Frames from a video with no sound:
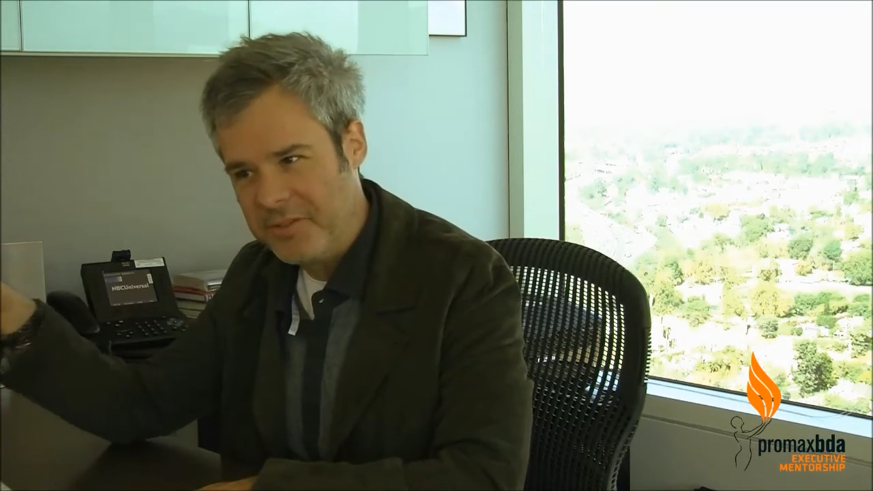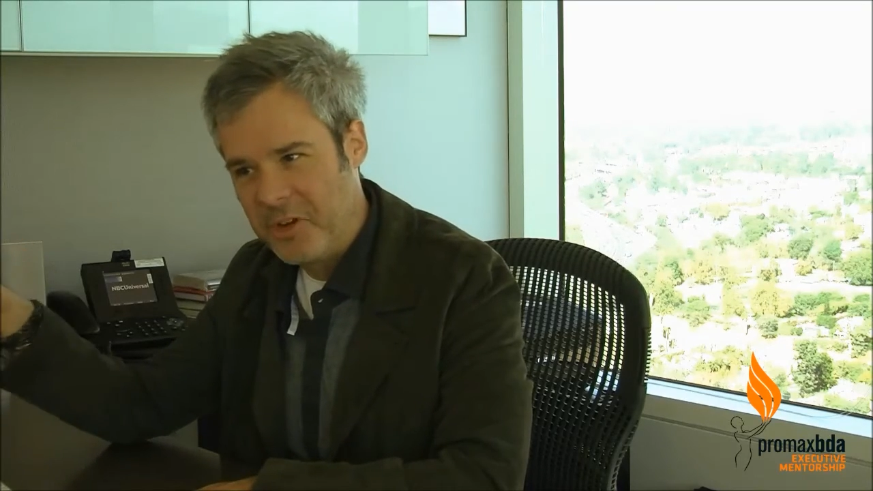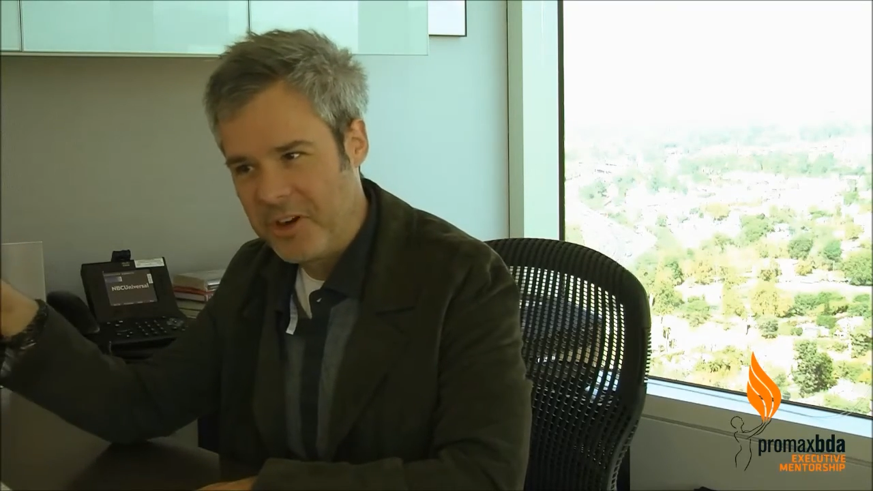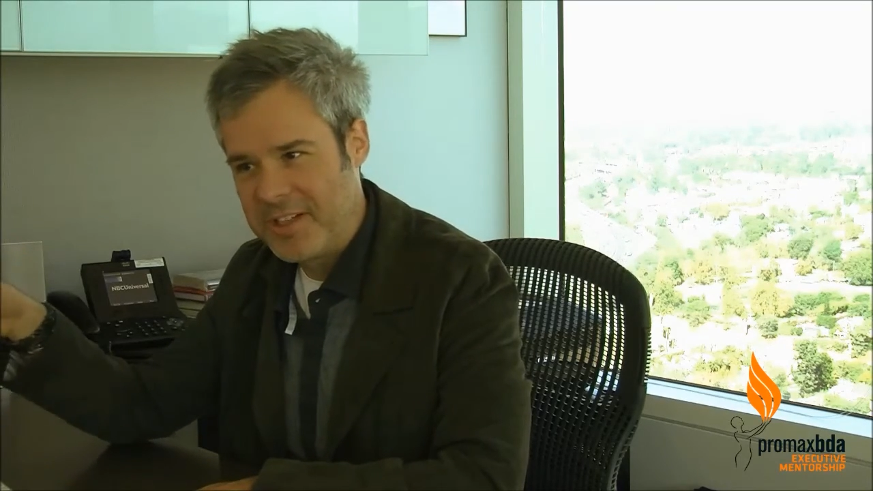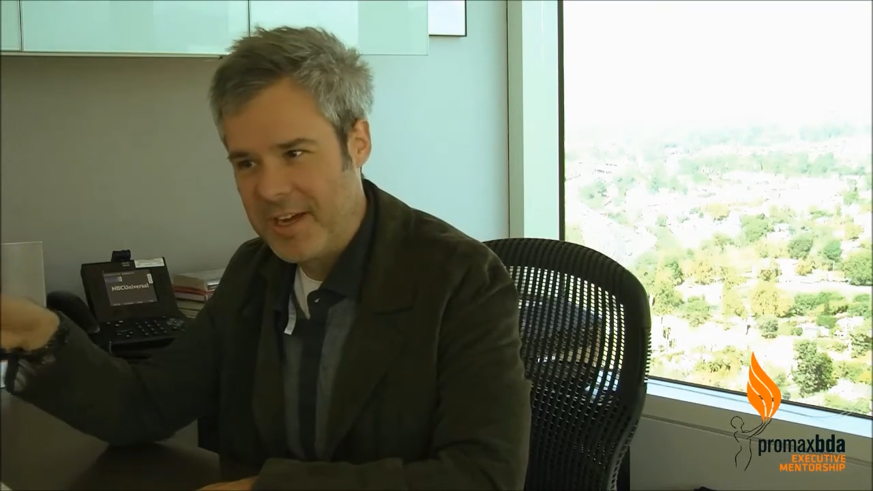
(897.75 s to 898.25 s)

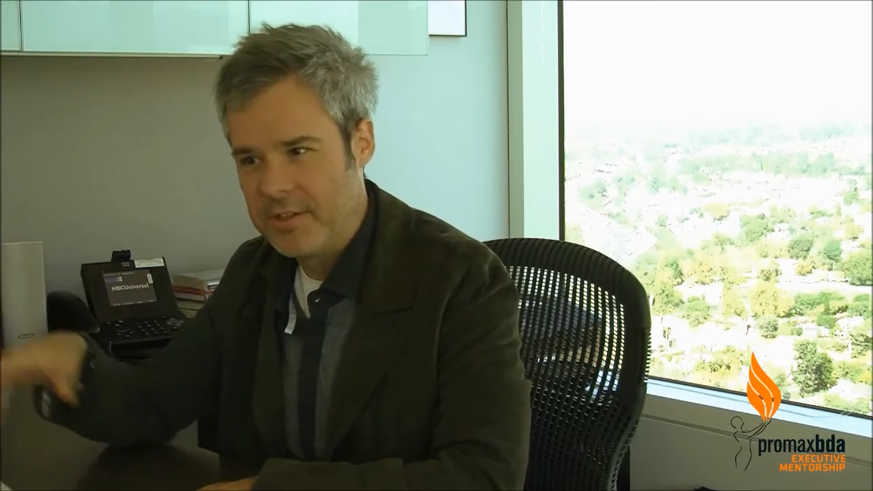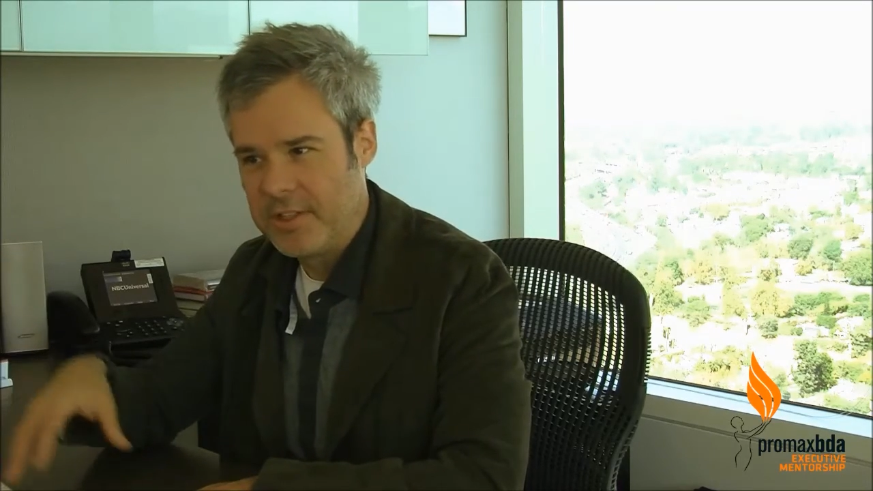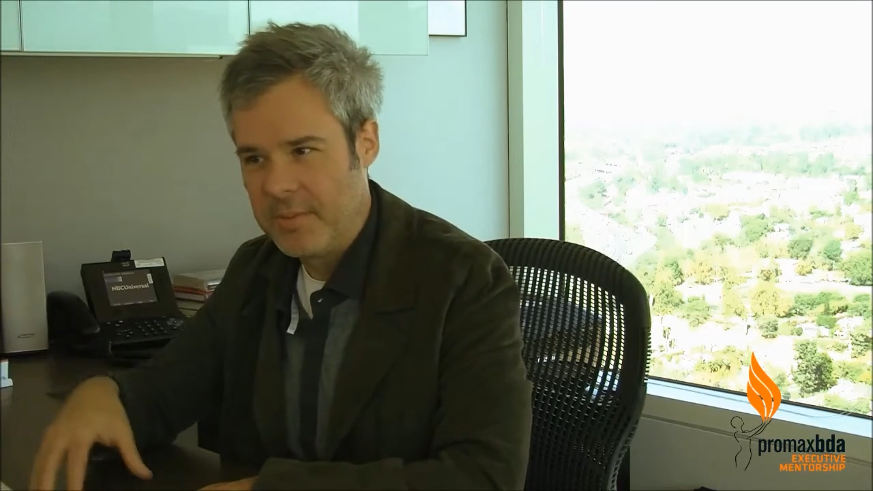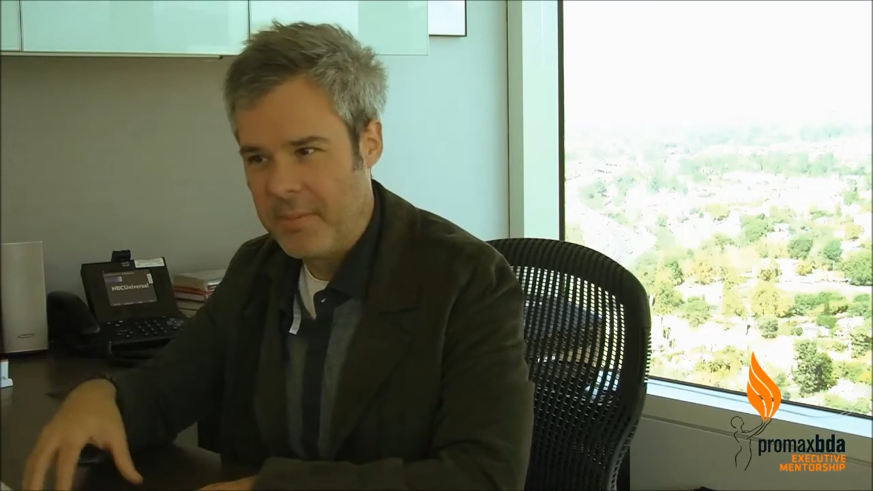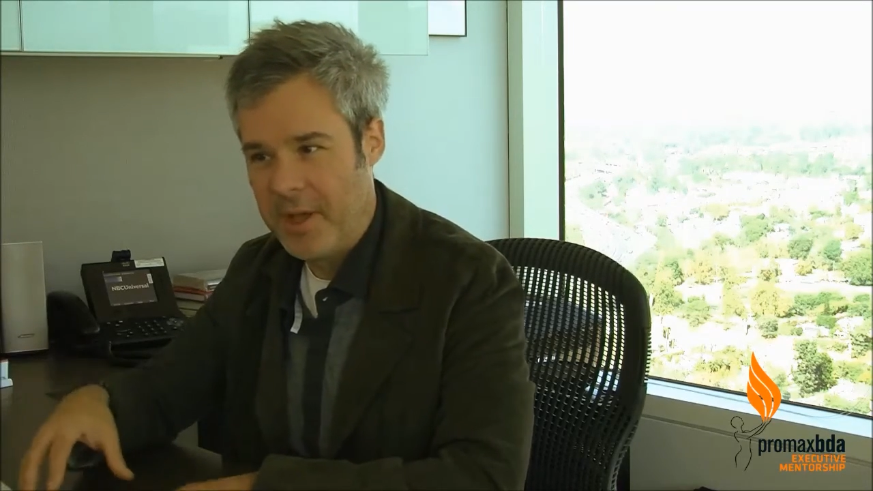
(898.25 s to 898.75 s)
Dark Tower's
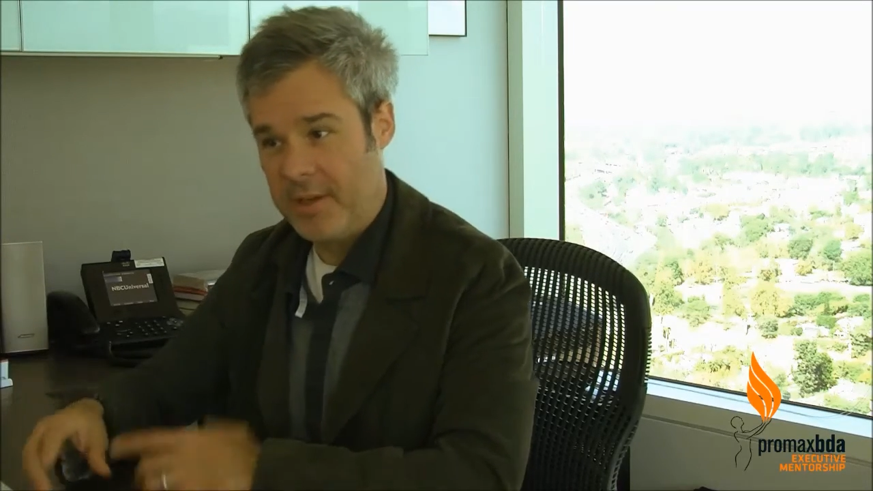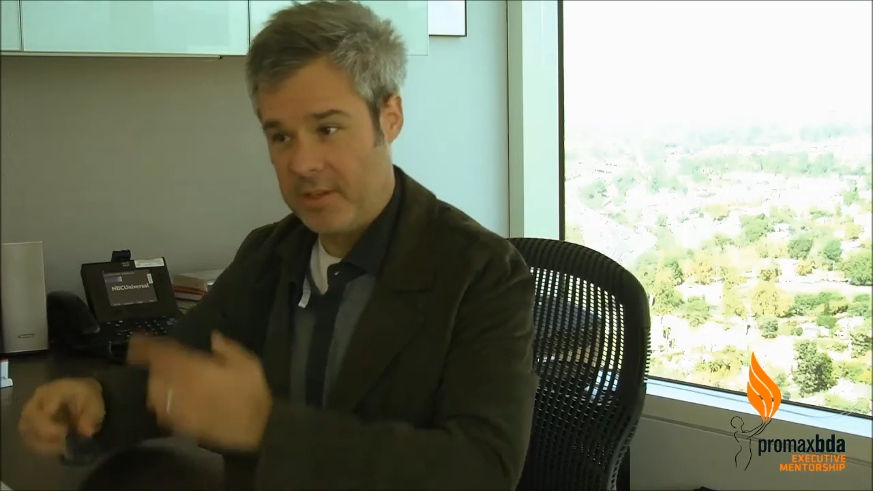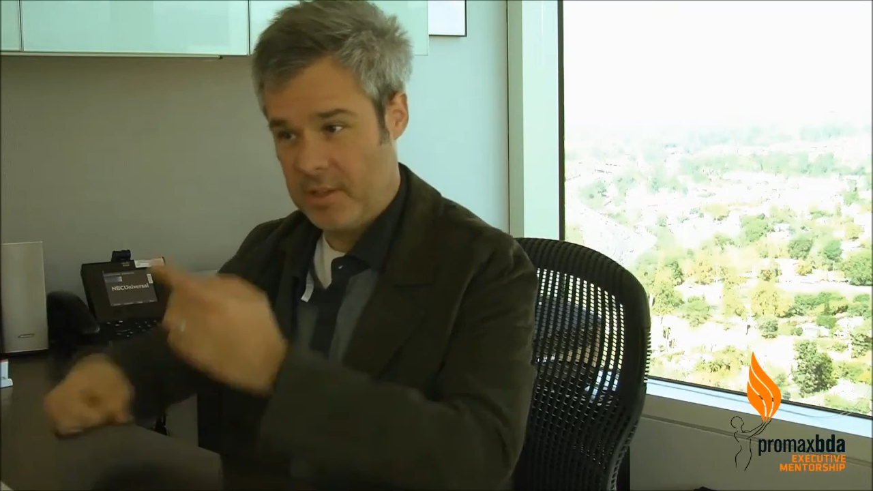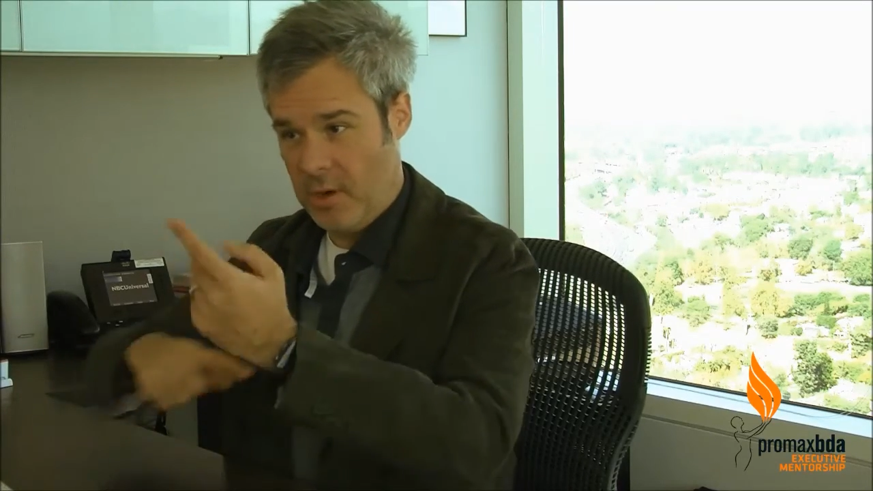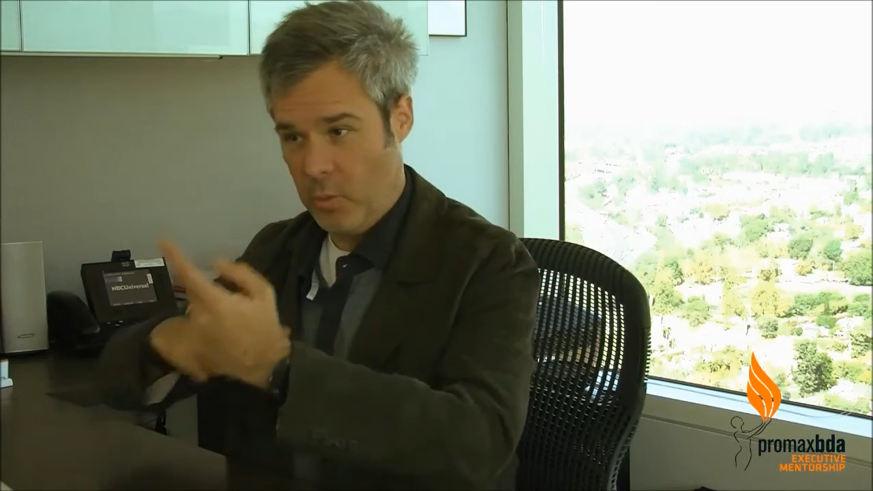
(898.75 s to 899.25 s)
on my mind
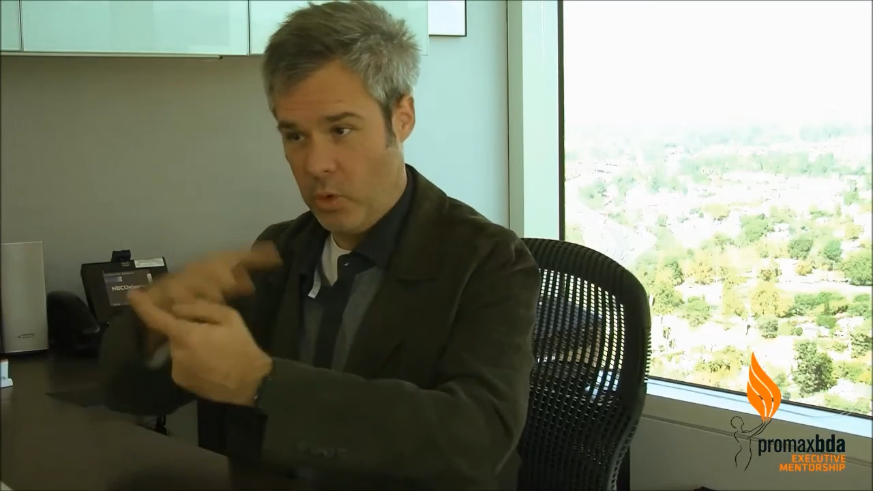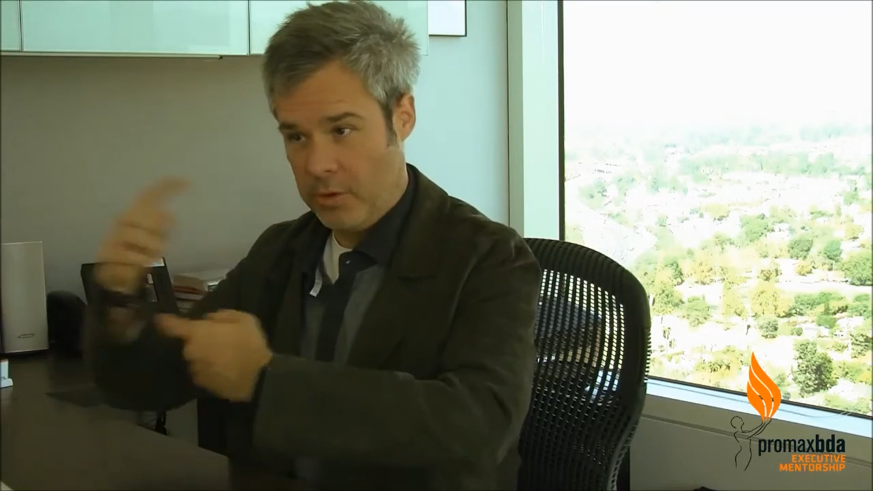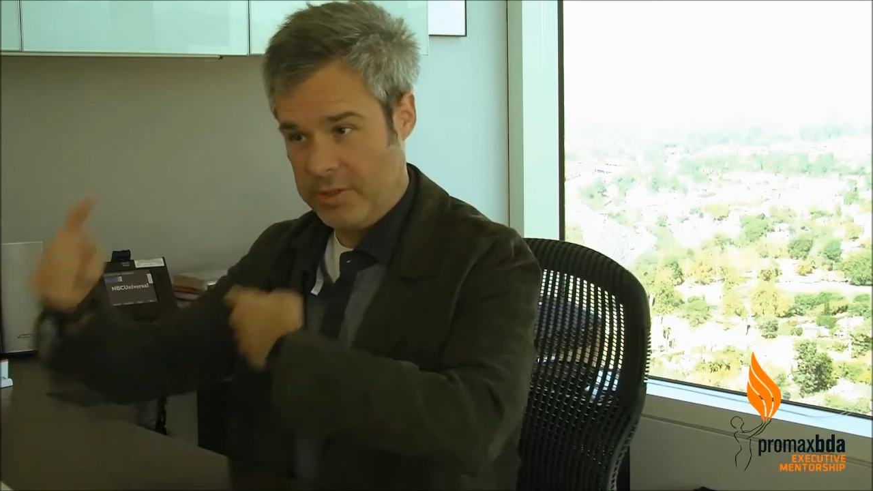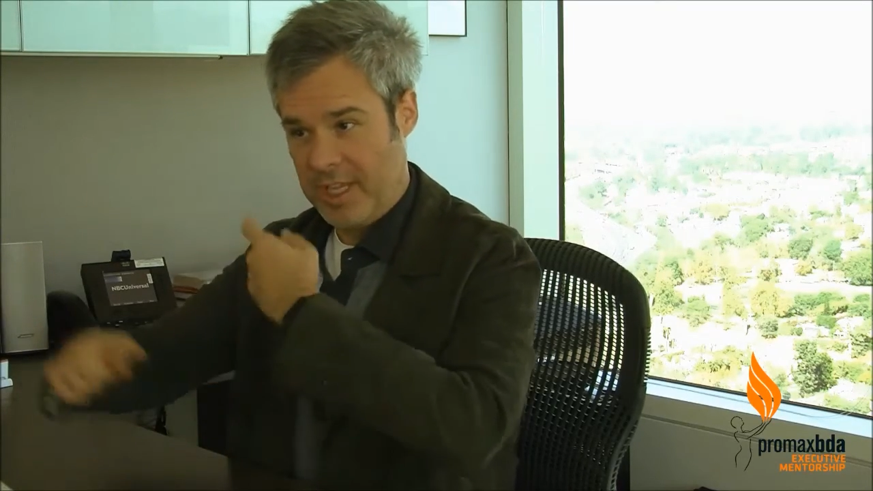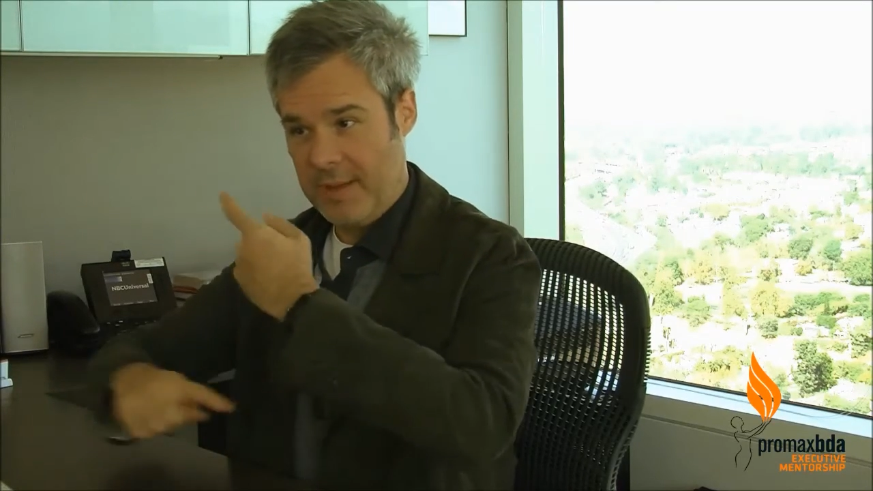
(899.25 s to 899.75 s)
is their
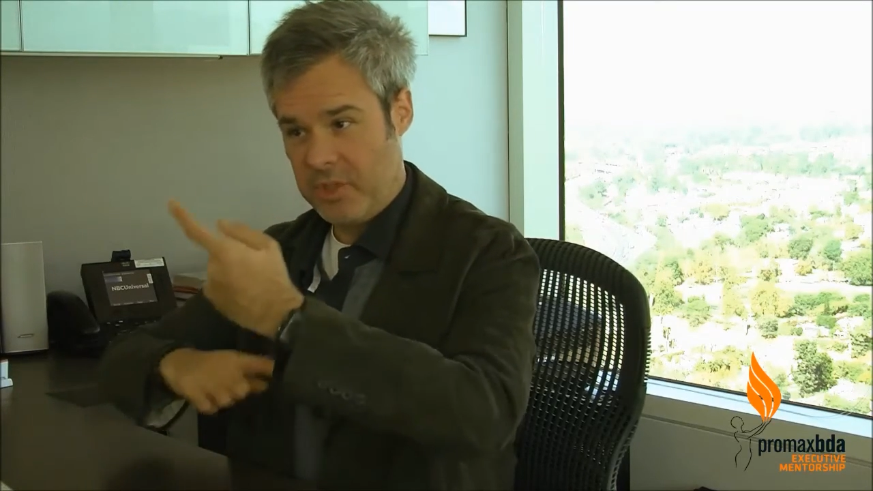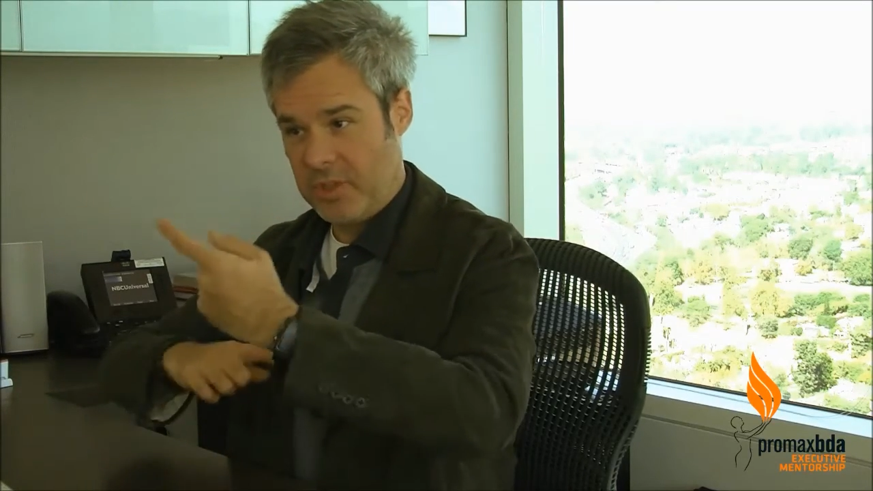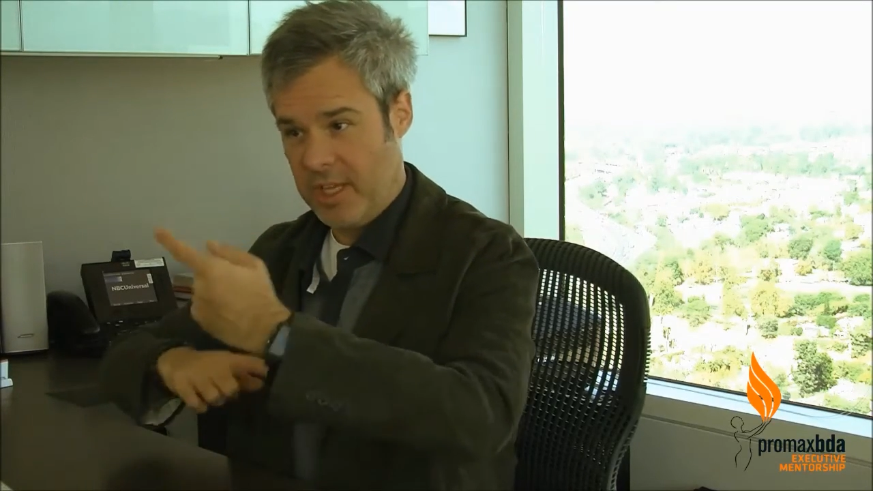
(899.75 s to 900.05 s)
world keeps,